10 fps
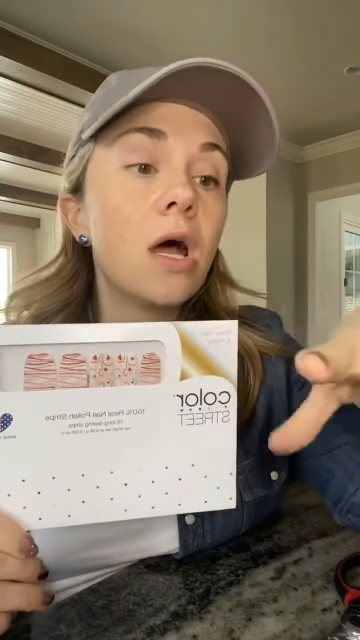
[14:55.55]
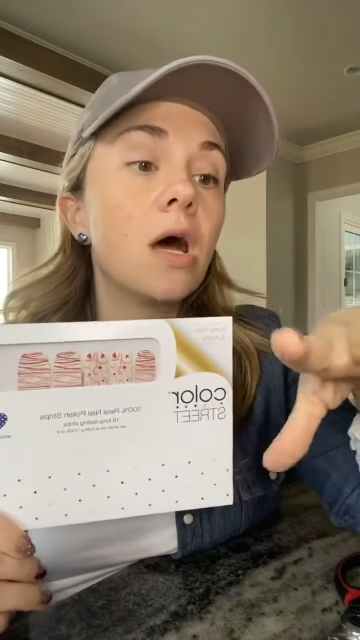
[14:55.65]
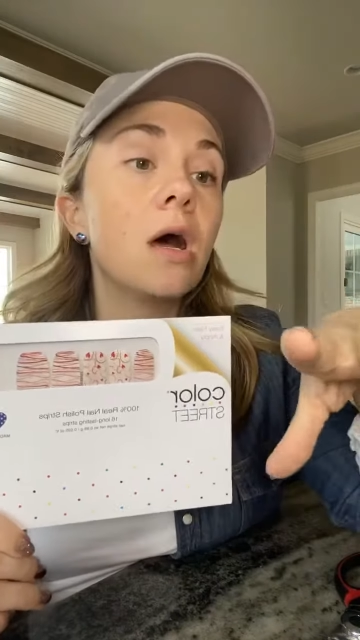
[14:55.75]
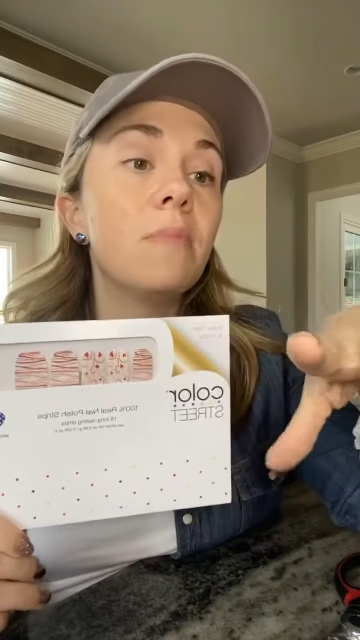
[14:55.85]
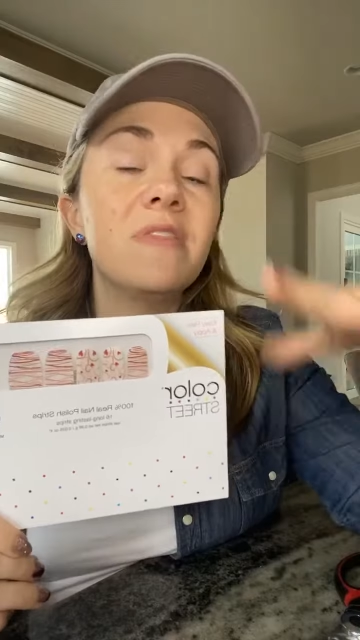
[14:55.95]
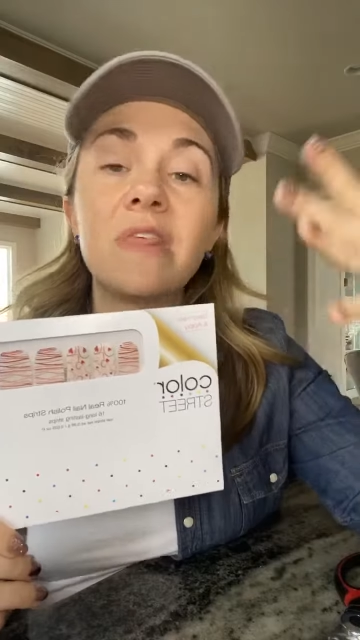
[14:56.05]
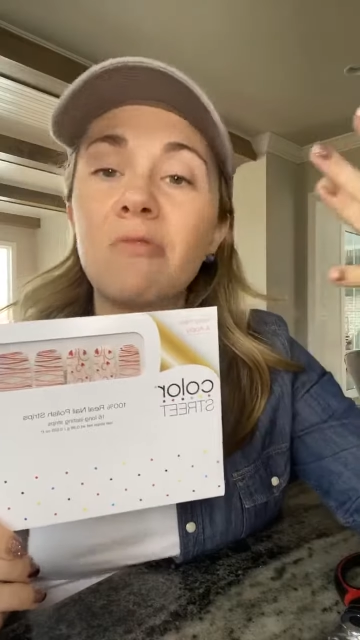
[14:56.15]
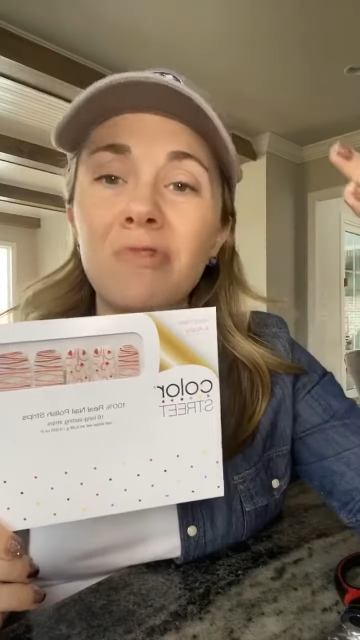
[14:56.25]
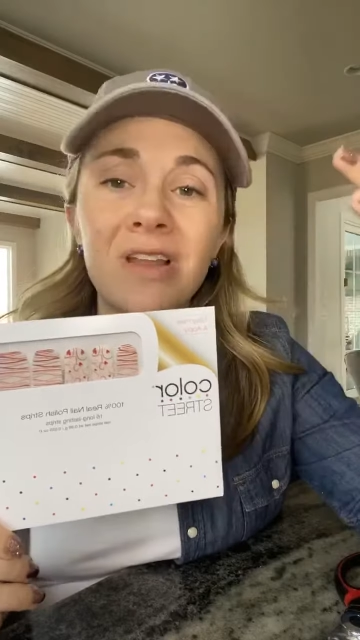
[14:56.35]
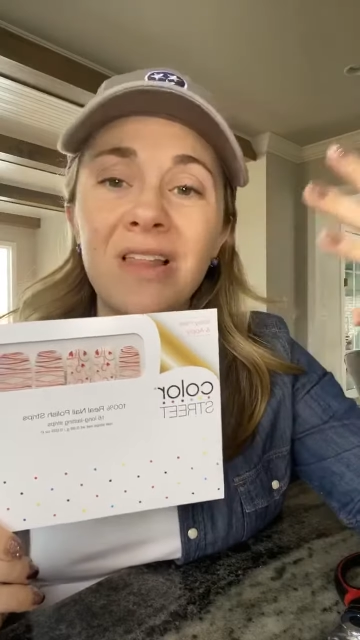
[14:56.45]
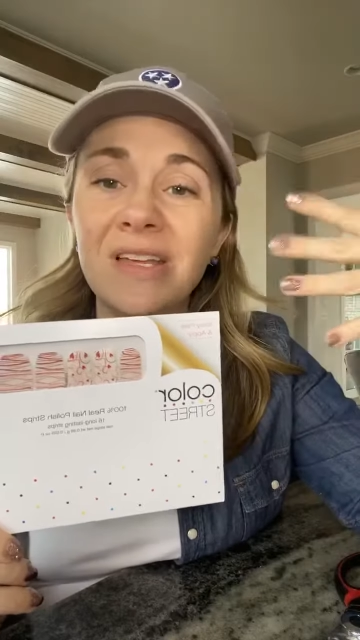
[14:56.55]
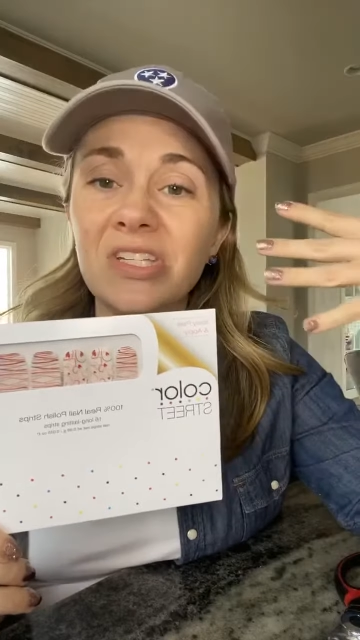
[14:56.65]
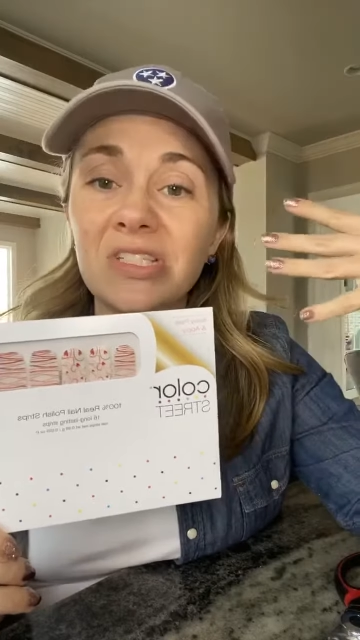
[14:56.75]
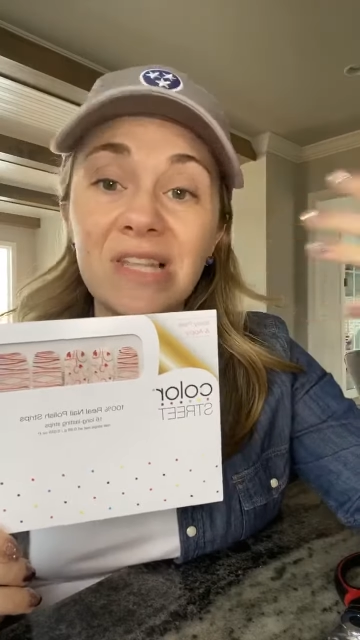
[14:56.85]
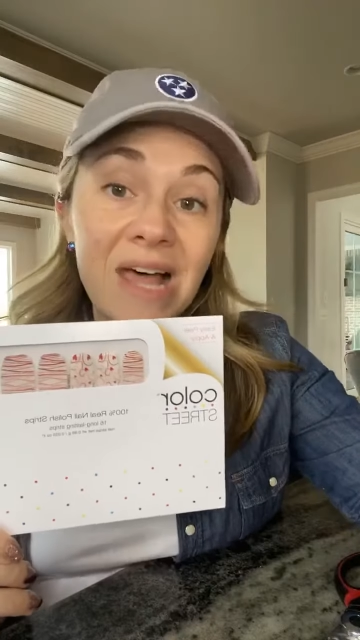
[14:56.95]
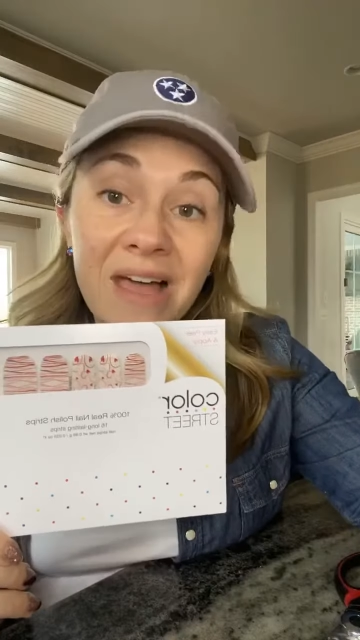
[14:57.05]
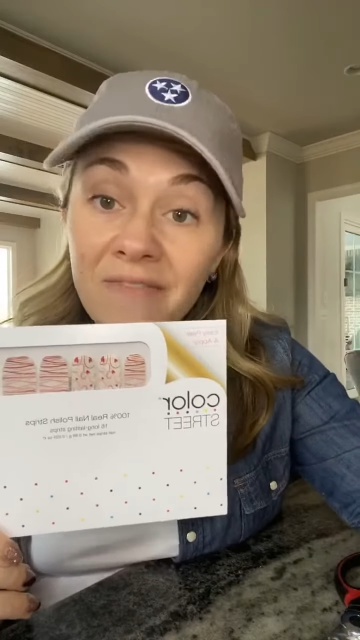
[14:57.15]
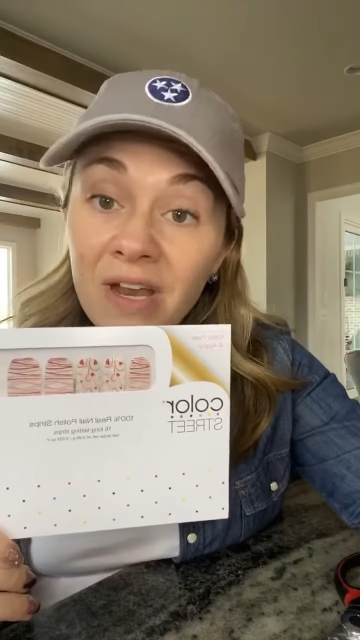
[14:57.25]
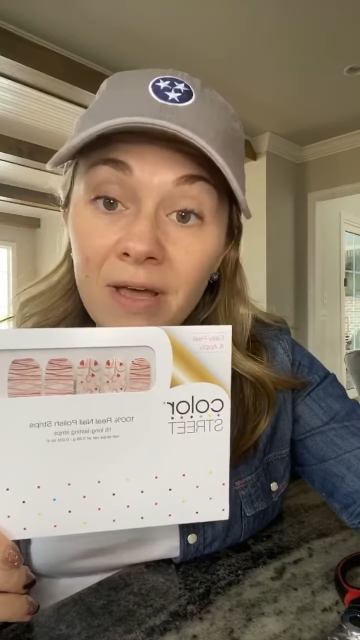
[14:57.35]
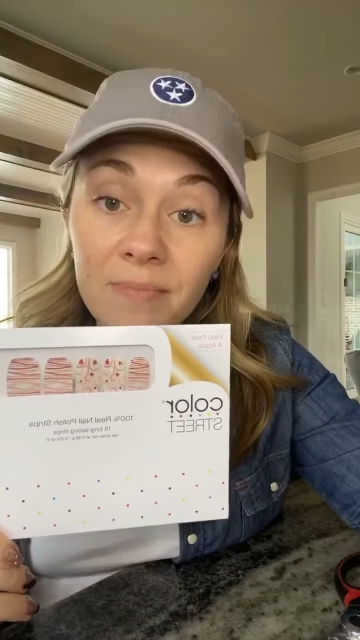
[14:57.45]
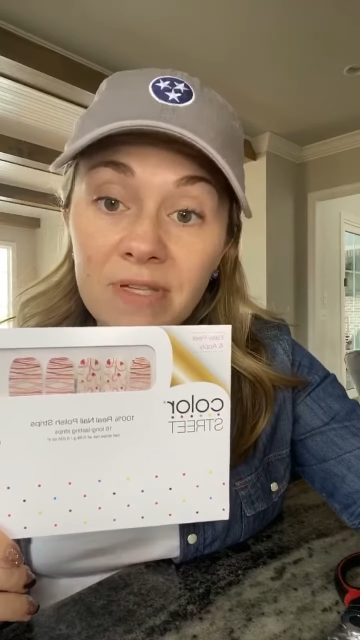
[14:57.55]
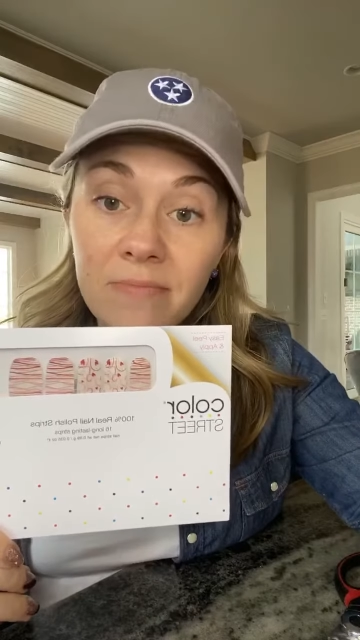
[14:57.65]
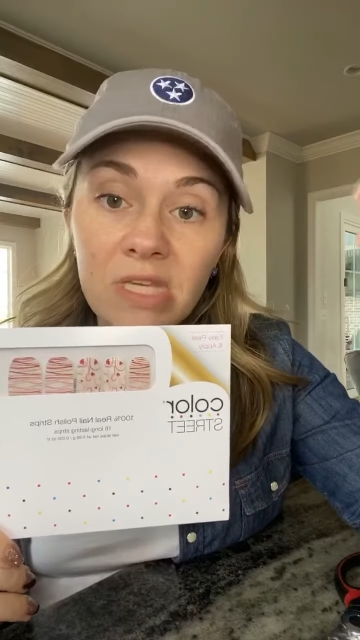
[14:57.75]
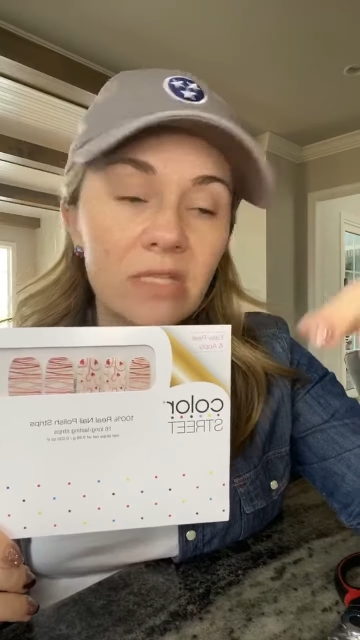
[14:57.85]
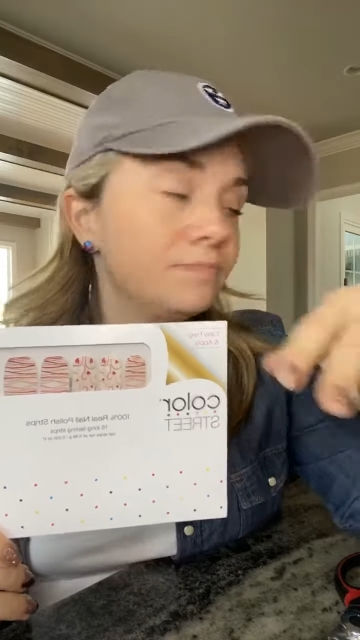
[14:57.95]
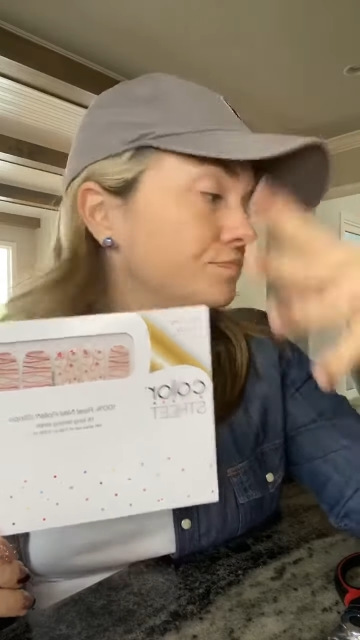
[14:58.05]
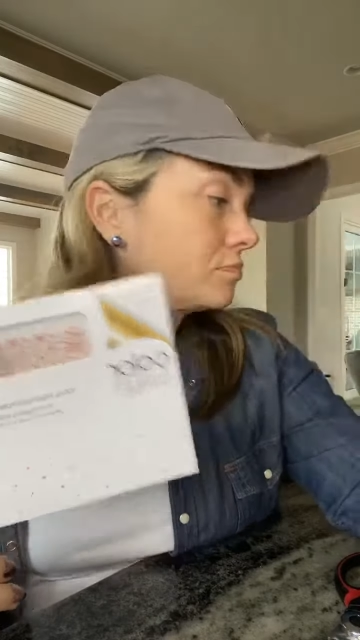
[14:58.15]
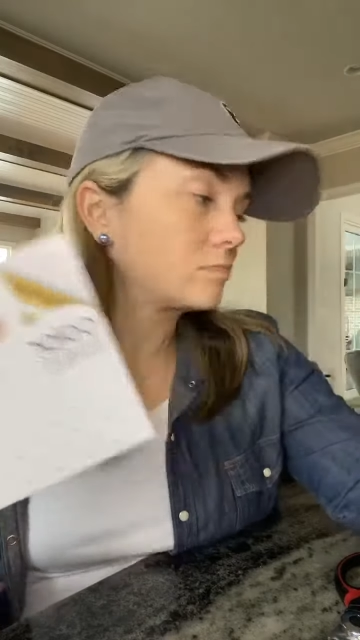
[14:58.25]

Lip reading: And then they want to like just liven up something.